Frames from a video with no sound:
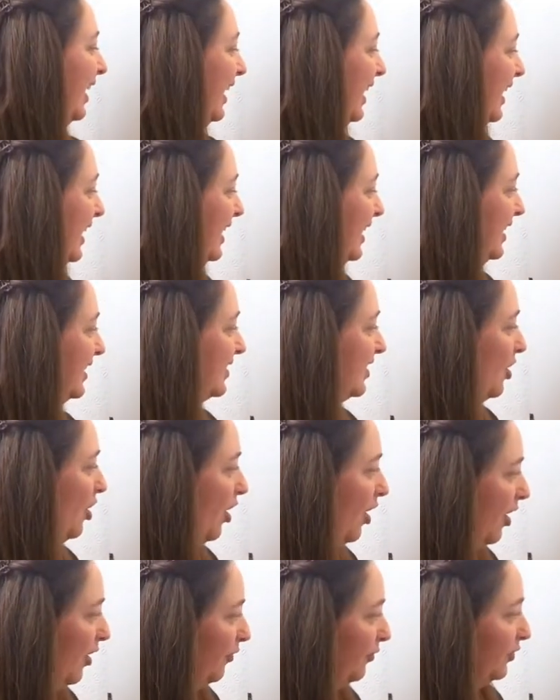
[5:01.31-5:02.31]
is
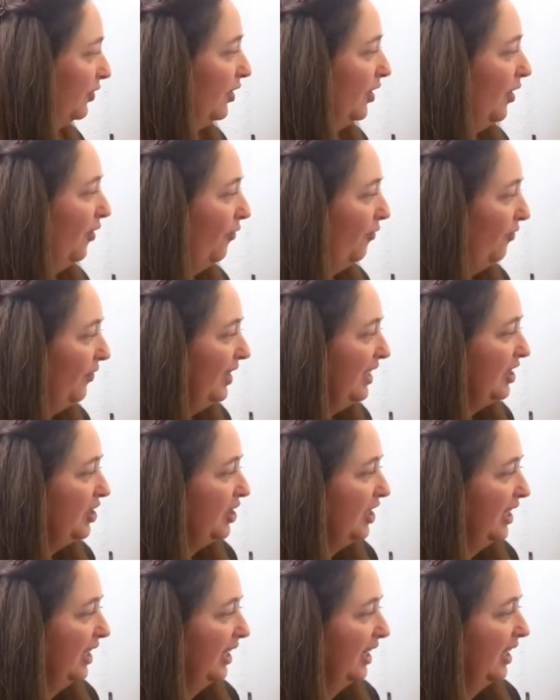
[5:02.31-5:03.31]
after
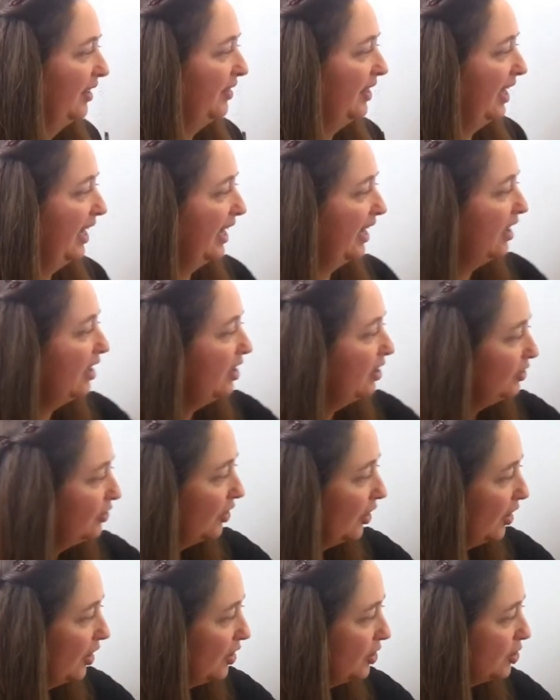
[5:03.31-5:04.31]
finishing their
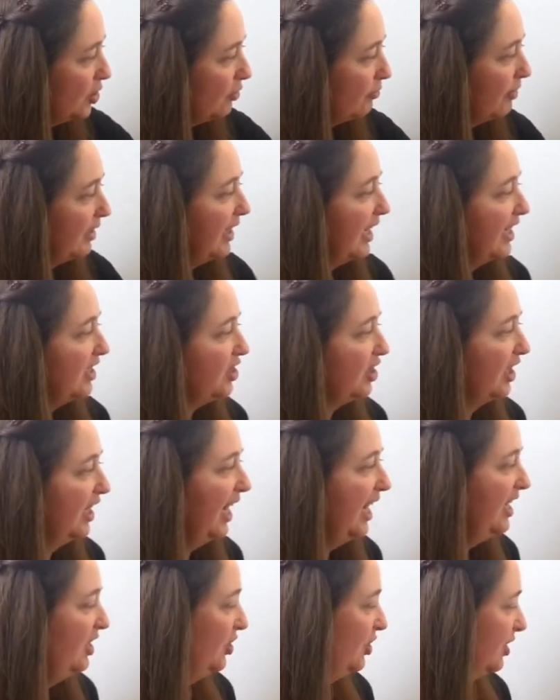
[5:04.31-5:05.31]
tertiary
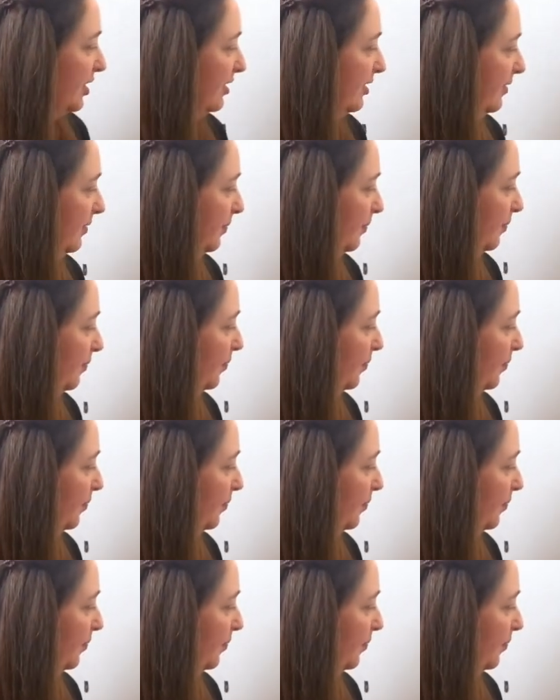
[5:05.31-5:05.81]
education,